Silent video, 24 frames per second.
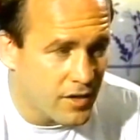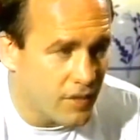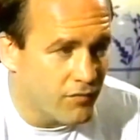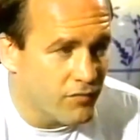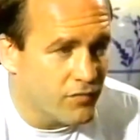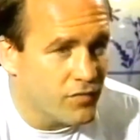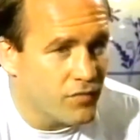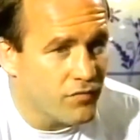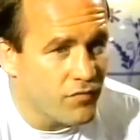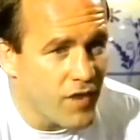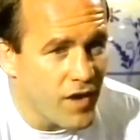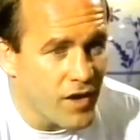
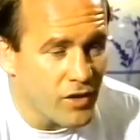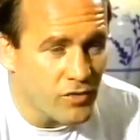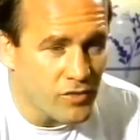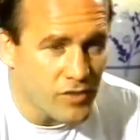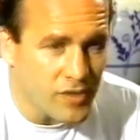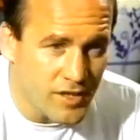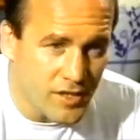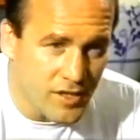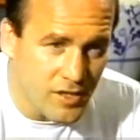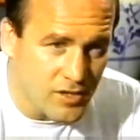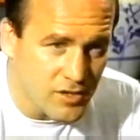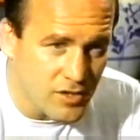Now, if the fighter
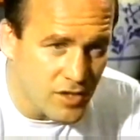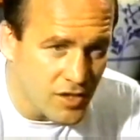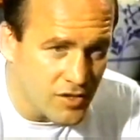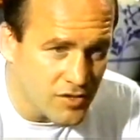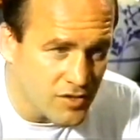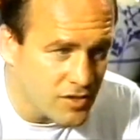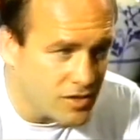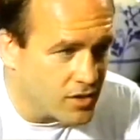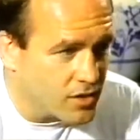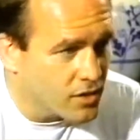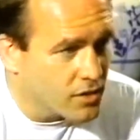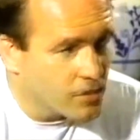goes out there and
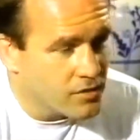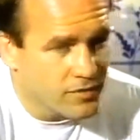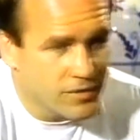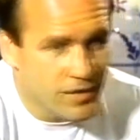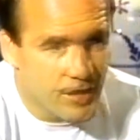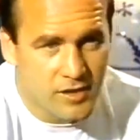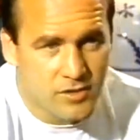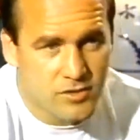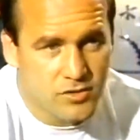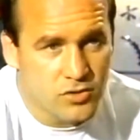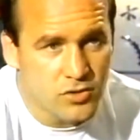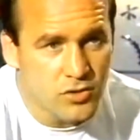does it,
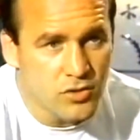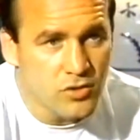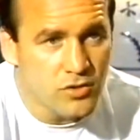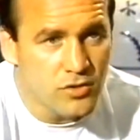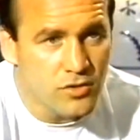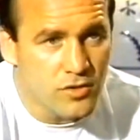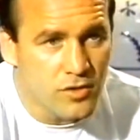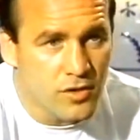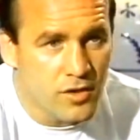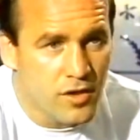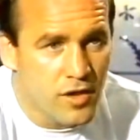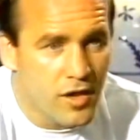that's
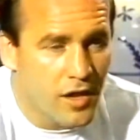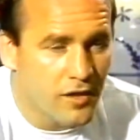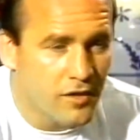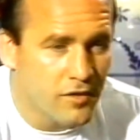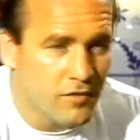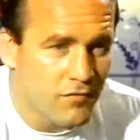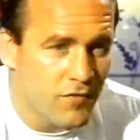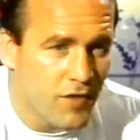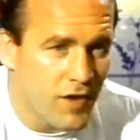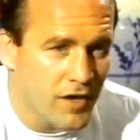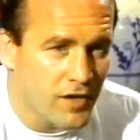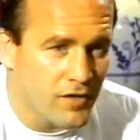good.
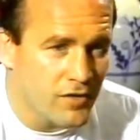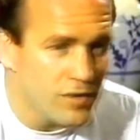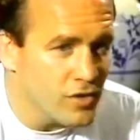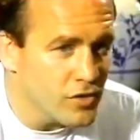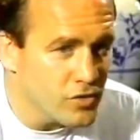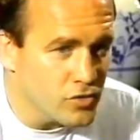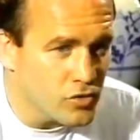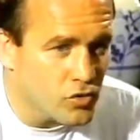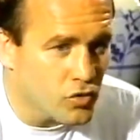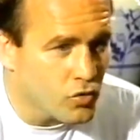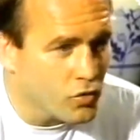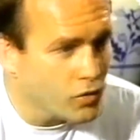If the fighter
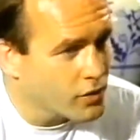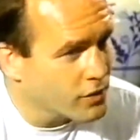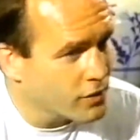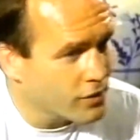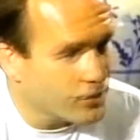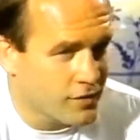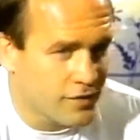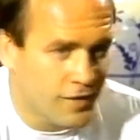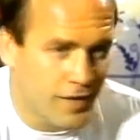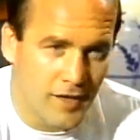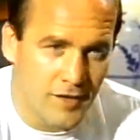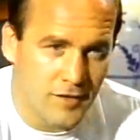doesn't do it,
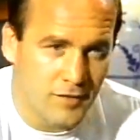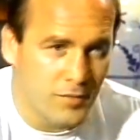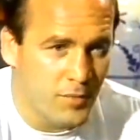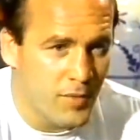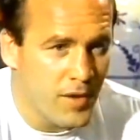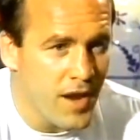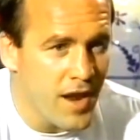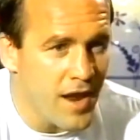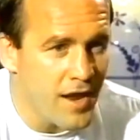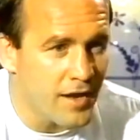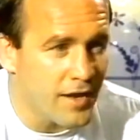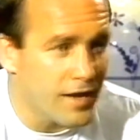that's
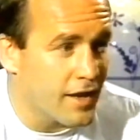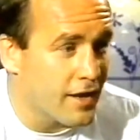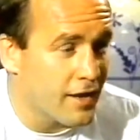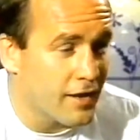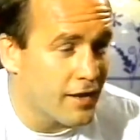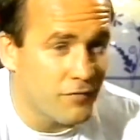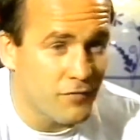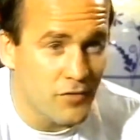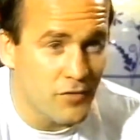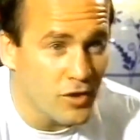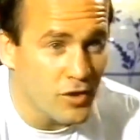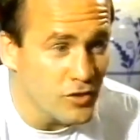bad.
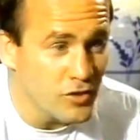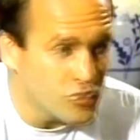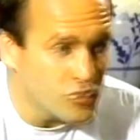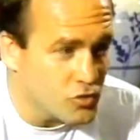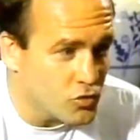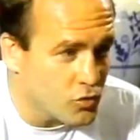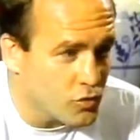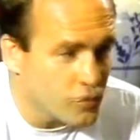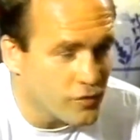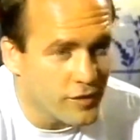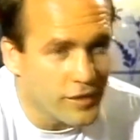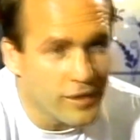And if he
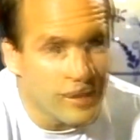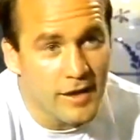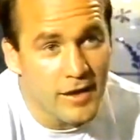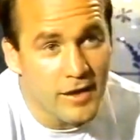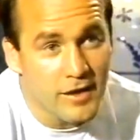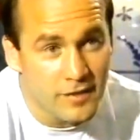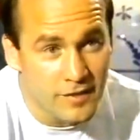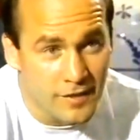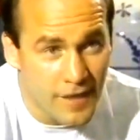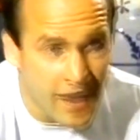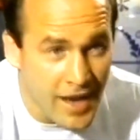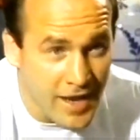doesn't do it, then
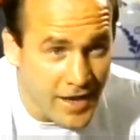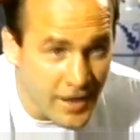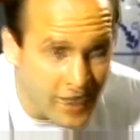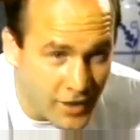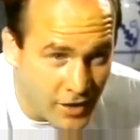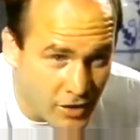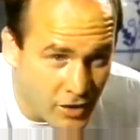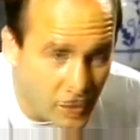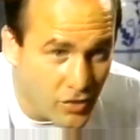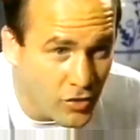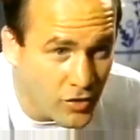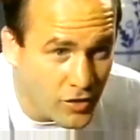they then
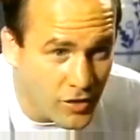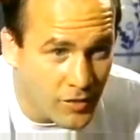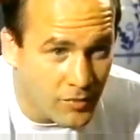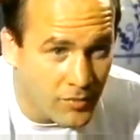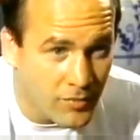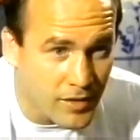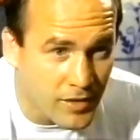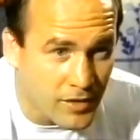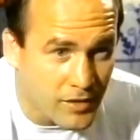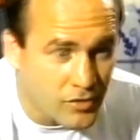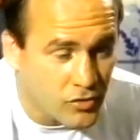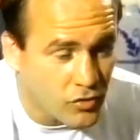they're gonna look
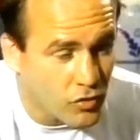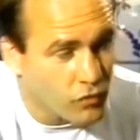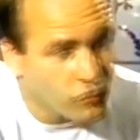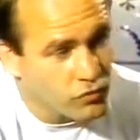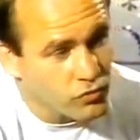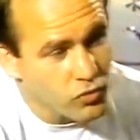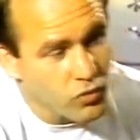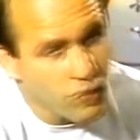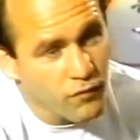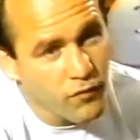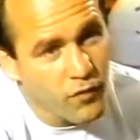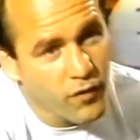at me.
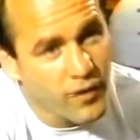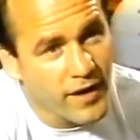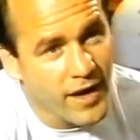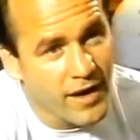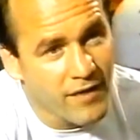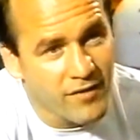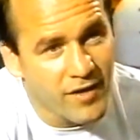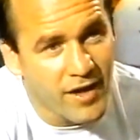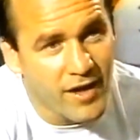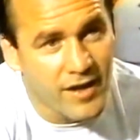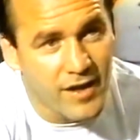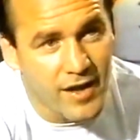So so far
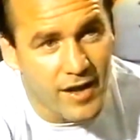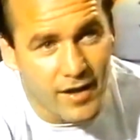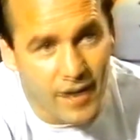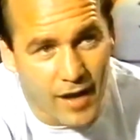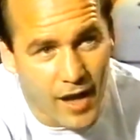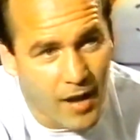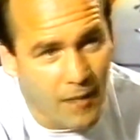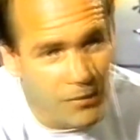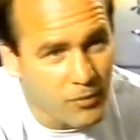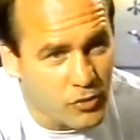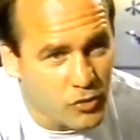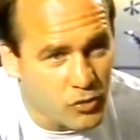they haven't had
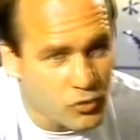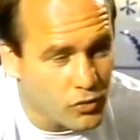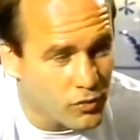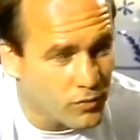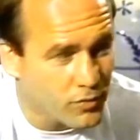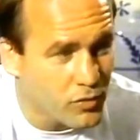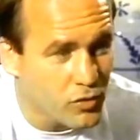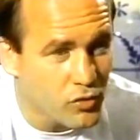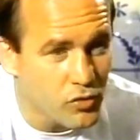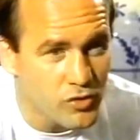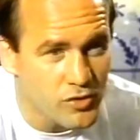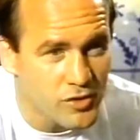that
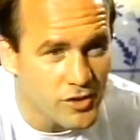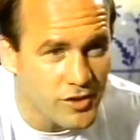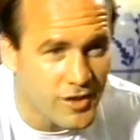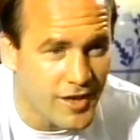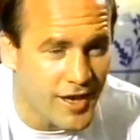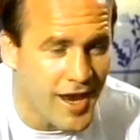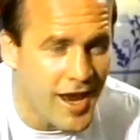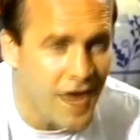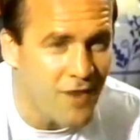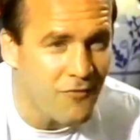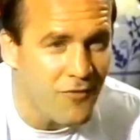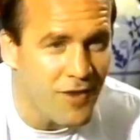opportunity. But you can
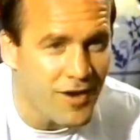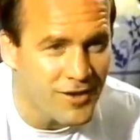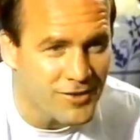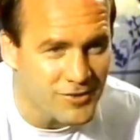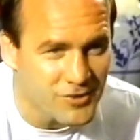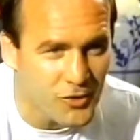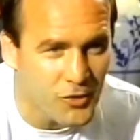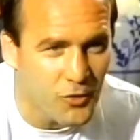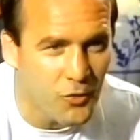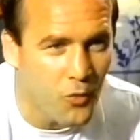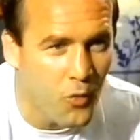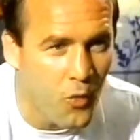see the
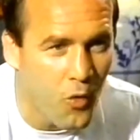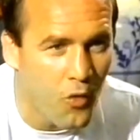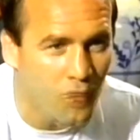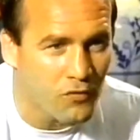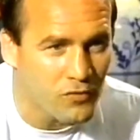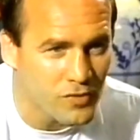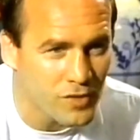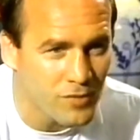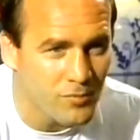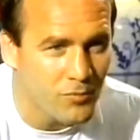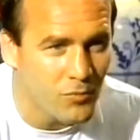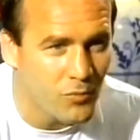handwriting's on the
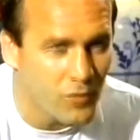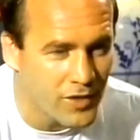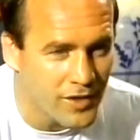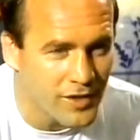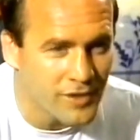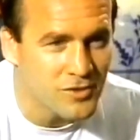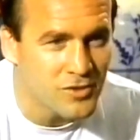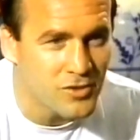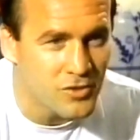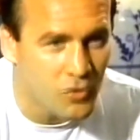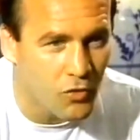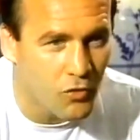wall. If something
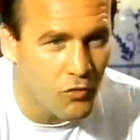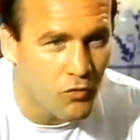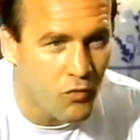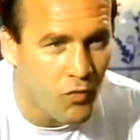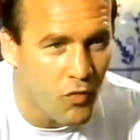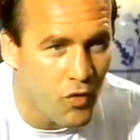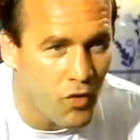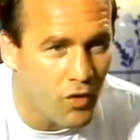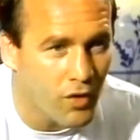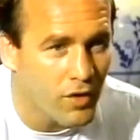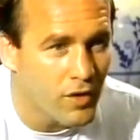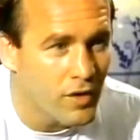is to go
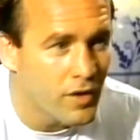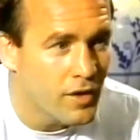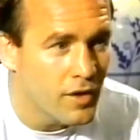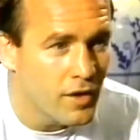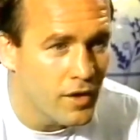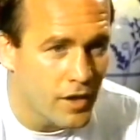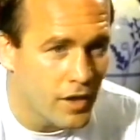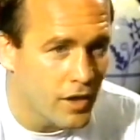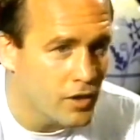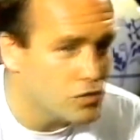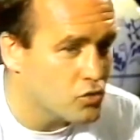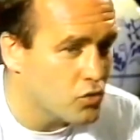wrong,
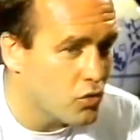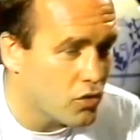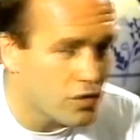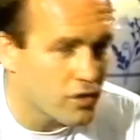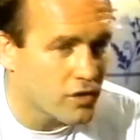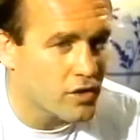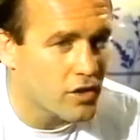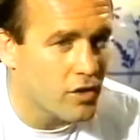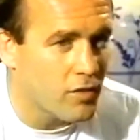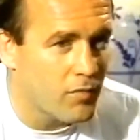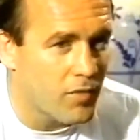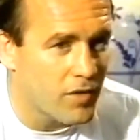it's all
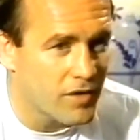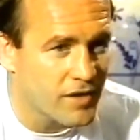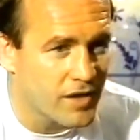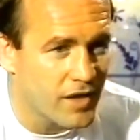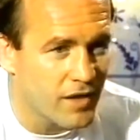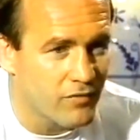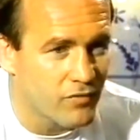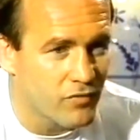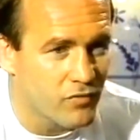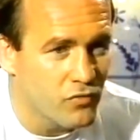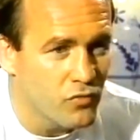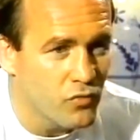gonna come on
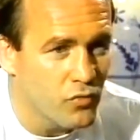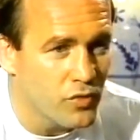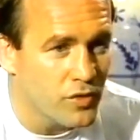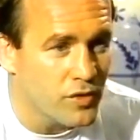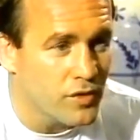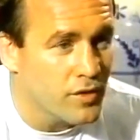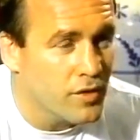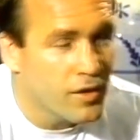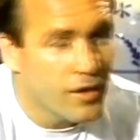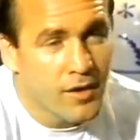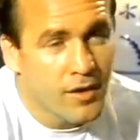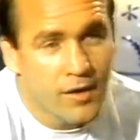Kevin
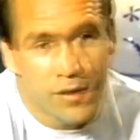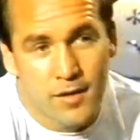Rooney.